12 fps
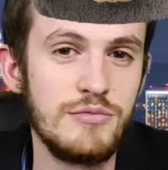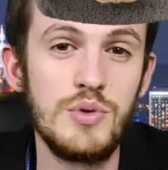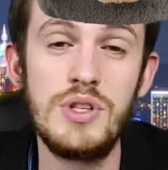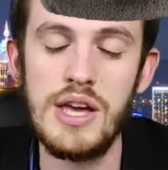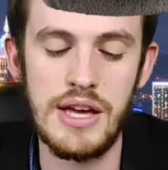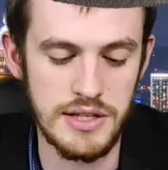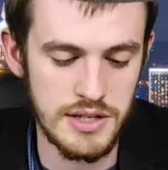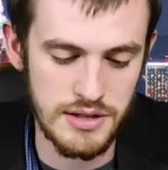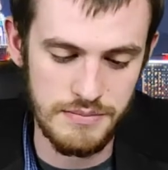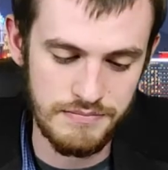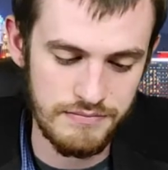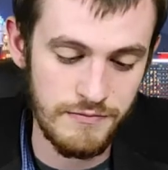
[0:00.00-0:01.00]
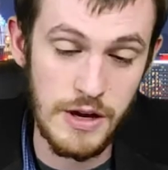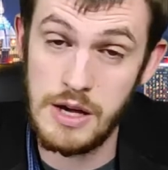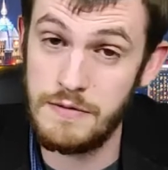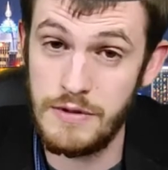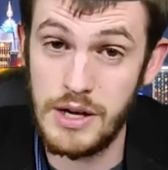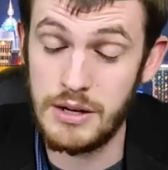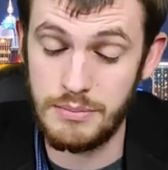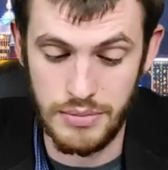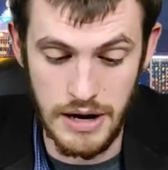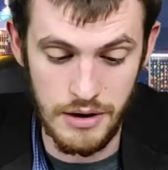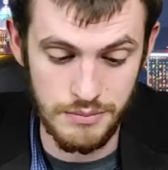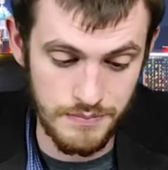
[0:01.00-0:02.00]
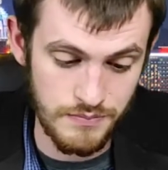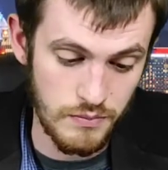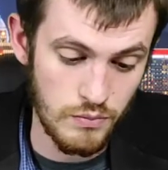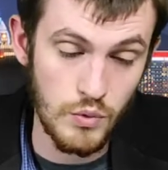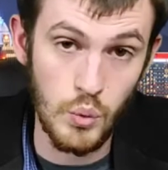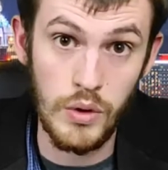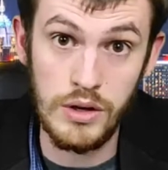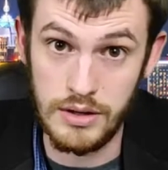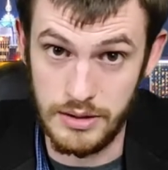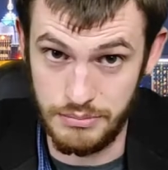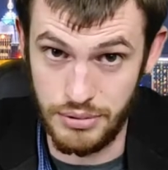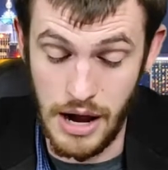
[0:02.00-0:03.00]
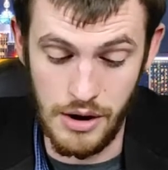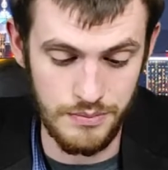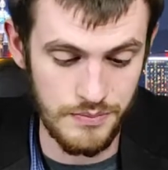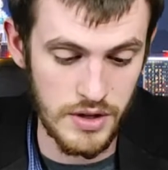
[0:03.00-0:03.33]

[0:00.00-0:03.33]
Yes, very proud, really proud.